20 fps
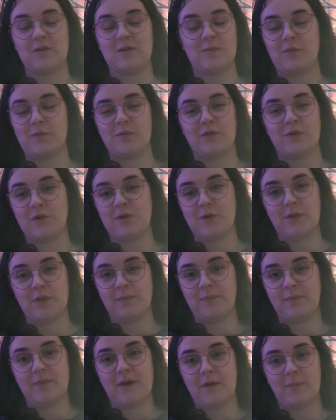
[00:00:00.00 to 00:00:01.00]
up doing a
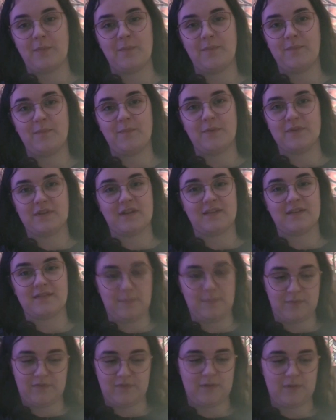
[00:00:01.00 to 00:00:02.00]
whole podcast
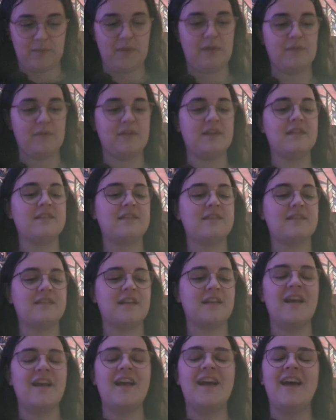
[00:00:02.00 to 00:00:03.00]
episode about this.
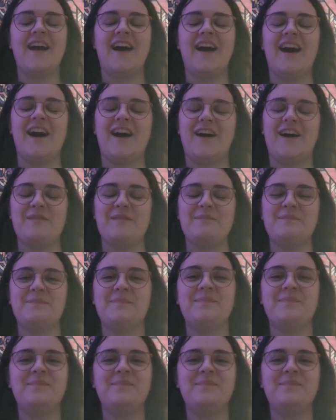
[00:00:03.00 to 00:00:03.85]
And